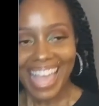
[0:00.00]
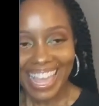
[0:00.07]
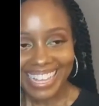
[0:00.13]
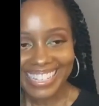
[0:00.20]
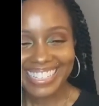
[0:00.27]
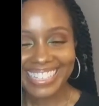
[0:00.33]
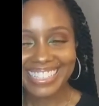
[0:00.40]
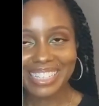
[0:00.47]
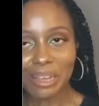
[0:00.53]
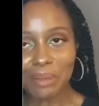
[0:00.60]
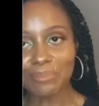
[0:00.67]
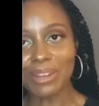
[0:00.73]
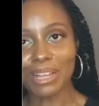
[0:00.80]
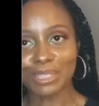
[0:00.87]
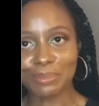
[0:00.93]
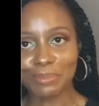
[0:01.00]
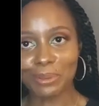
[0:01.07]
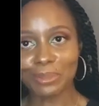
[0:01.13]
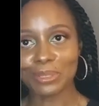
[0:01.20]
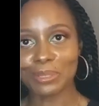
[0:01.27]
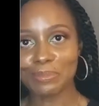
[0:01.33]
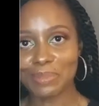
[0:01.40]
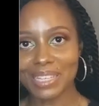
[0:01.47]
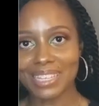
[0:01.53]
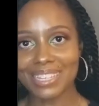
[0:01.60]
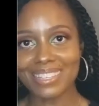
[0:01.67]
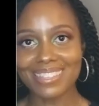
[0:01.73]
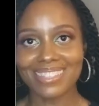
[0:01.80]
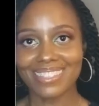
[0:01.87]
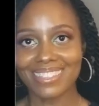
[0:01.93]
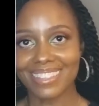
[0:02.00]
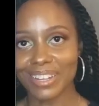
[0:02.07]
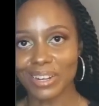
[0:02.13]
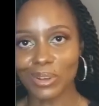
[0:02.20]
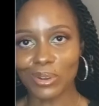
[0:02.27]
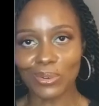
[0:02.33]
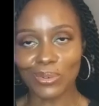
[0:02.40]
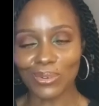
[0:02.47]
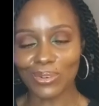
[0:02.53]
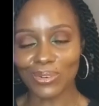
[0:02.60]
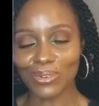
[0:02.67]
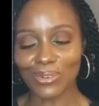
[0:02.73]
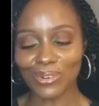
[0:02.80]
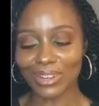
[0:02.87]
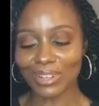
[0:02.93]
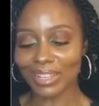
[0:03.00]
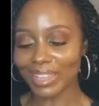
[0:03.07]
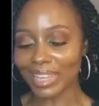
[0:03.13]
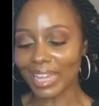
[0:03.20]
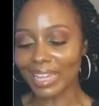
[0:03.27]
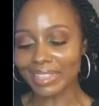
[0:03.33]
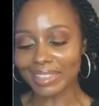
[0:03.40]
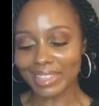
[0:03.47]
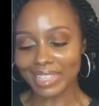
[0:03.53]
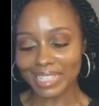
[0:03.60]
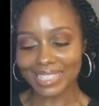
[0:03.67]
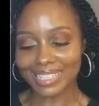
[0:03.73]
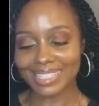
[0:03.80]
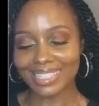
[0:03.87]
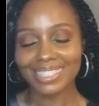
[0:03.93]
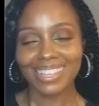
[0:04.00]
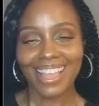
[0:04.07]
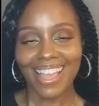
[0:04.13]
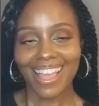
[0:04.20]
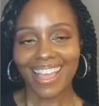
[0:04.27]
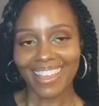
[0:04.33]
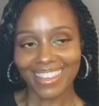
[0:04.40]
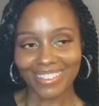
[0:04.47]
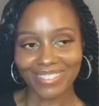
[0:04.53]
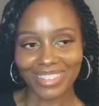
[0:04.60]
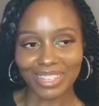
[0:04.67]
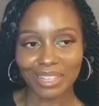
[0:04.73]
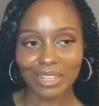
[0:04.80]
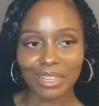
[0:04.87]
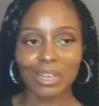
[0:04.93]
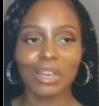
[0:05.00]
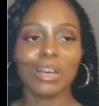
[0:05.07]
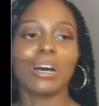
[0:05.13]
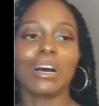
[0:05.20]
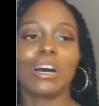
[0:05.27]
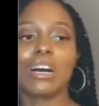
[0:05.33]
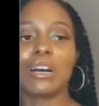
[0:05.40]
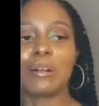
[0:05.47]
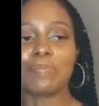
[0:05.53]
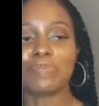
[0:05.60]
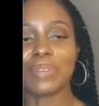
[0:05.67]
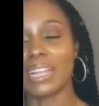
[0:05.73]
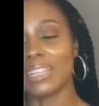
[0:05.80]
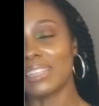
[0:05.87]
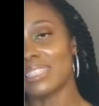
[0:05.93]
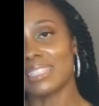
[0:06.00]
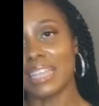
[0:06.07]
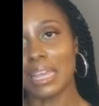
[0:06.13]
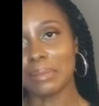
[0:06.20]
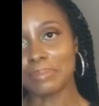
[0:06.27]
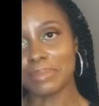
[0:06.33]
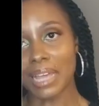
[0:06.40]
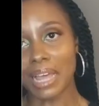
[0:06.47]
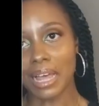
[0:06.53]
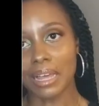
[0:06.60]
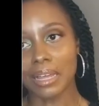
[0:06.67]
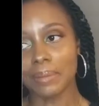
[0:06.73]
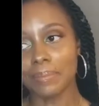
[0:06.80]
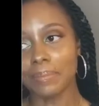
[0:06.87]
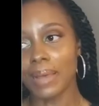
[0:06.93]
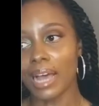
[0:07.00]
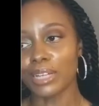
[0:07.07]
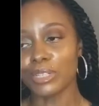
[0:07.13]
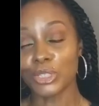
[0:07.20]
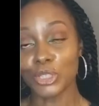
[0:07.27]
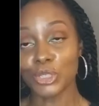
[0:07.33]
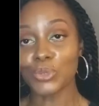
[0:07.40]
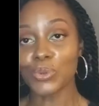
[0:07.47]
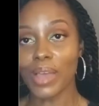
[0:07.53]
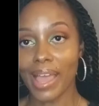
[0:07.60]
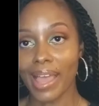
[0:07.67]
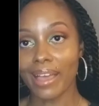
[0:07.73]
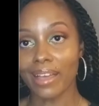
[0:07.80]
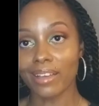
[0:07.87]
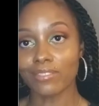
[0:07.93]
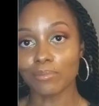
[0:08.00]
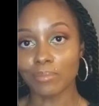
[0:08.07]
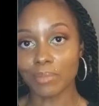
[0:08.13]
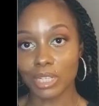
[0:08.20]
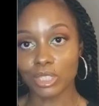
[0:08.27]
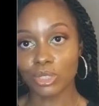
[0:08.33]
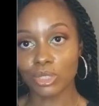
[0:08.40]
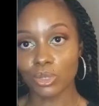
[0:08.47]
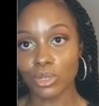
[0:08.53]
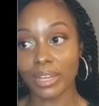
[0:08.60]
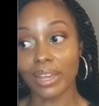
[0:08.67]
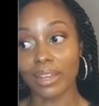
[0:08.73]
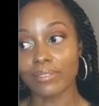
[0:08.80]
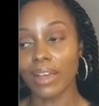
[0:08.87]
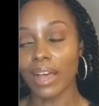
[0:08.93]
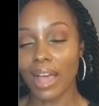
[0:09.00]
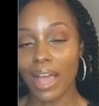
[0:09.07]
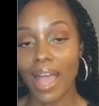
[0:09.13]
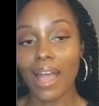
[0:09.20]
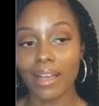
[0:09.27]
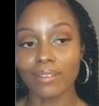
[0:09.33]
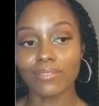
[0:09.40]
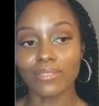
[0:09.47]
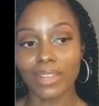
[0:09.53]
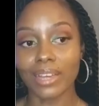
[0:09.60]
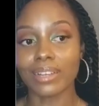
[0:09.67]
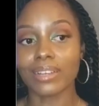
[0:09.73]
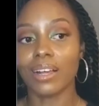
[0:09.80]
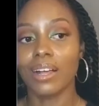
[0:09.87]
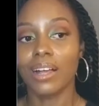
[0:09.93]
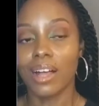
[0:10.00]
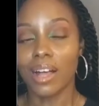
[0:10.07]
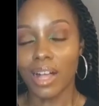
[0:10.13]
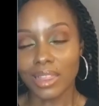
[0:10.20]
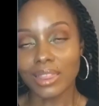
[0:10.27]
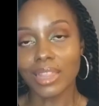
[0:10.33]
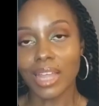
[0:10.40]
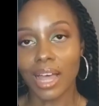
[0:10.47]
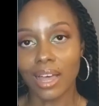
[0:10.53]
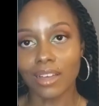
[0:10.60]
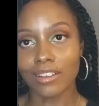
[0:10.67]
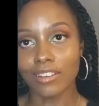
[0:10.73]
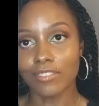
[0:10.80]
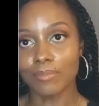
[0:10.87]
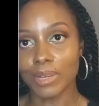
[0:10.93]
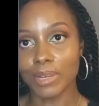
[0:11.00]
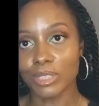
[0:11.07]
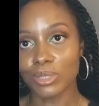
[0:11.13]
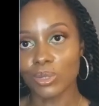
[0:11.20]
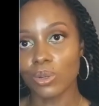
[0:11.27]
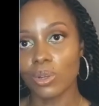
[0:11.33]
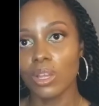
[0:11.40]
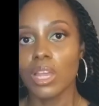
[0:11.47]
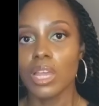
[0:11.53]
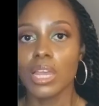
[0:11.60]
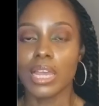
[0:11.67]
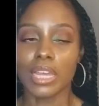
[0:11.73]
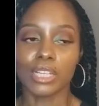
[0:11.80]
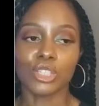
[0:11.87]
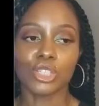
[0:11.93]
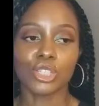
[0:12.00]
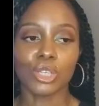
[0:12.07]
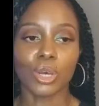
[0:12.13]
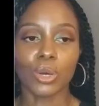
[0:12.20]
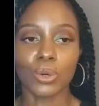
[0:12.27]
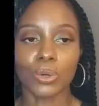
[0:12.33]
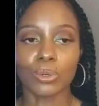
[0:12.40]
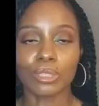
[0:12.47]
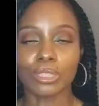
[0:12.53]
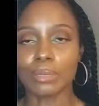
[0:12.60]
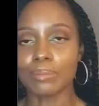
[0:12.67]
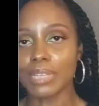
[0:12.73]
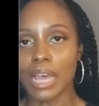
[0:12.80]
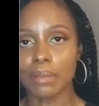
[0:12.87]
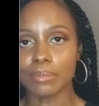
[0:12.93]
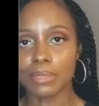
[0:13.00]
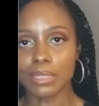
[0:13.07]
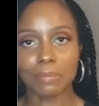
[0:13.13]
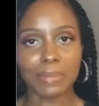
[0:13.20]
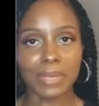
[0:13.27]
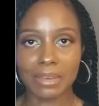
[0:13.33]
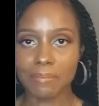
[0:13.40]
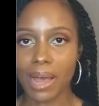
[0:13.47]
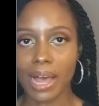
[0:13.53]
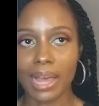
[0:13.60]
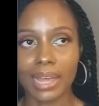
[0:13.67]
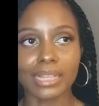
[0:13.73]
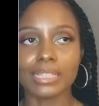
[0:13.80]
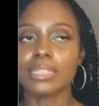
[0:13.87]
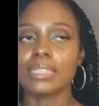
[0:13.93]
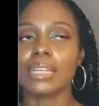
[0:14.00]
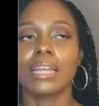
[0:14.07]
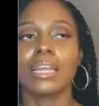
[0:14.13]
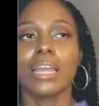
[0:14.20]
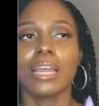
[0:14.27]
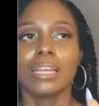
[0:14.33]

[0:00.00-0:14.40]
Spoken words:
technically I'm not supposed to be, you know, on like this heavy, but at the same time, I do have muscle. Like I have like a lot of muscle, and so sometimes the BMI isn't,